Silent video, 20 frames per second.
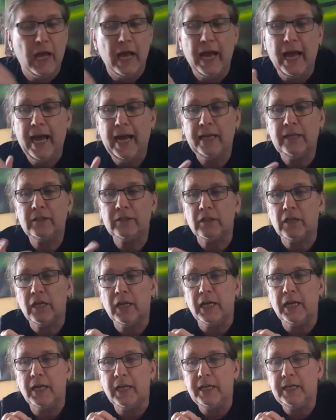And
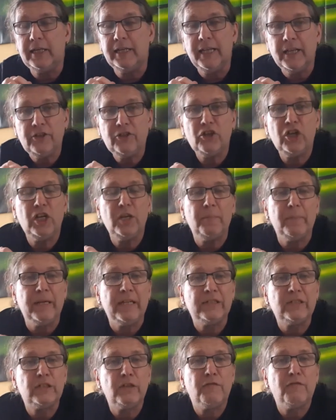it literally
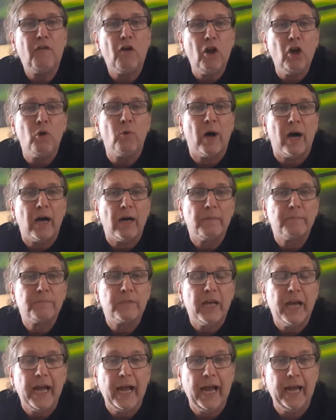means the follower,
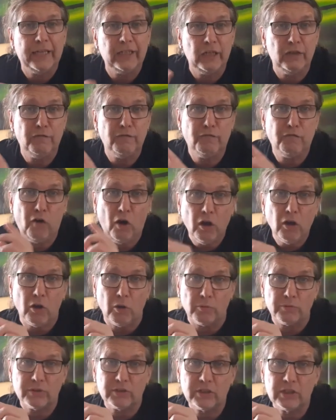and it
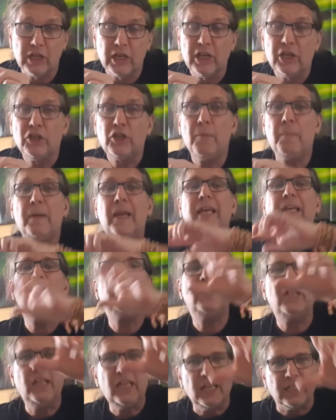follows the
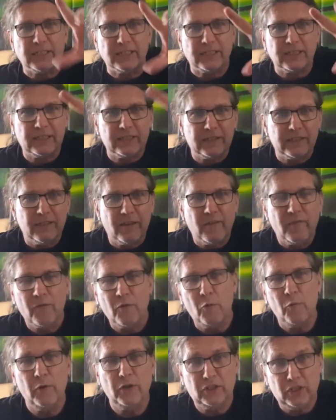Pleiadians,
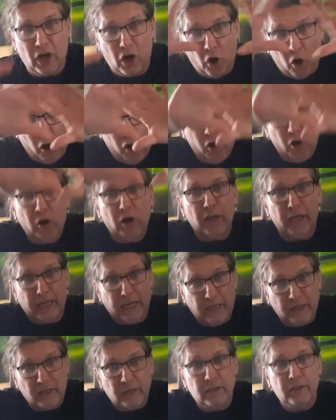which are all
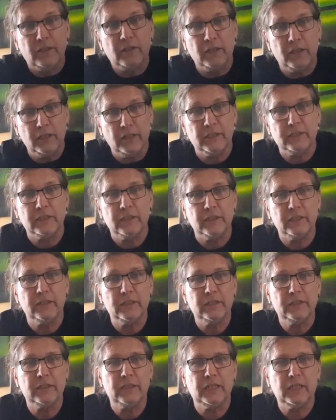in the
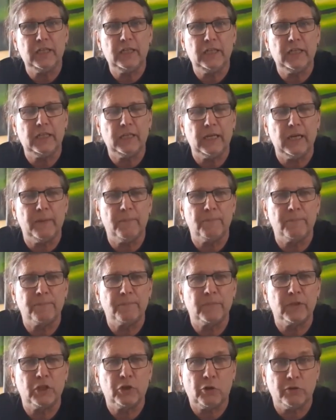the the,
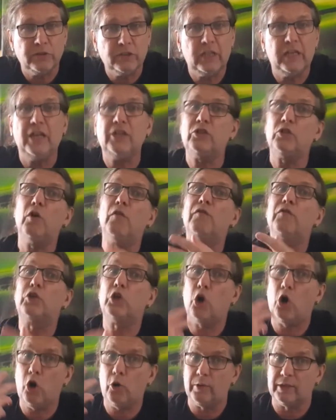um, the constellation of
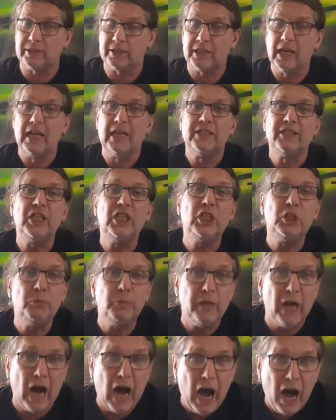Taurus. Since
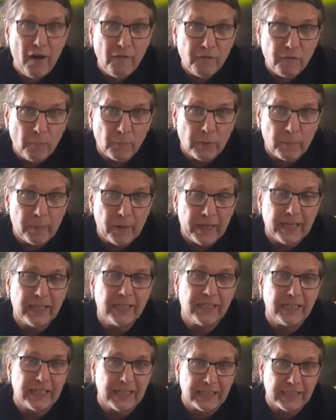we are from the
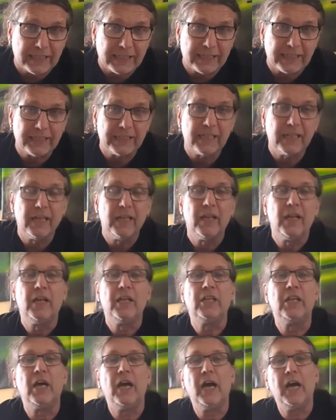Pleiadians,
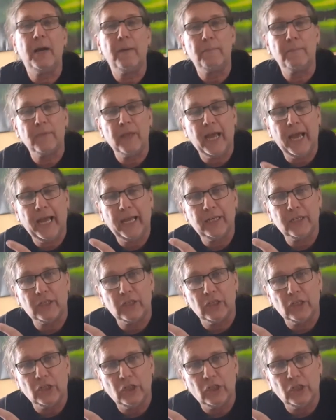um, and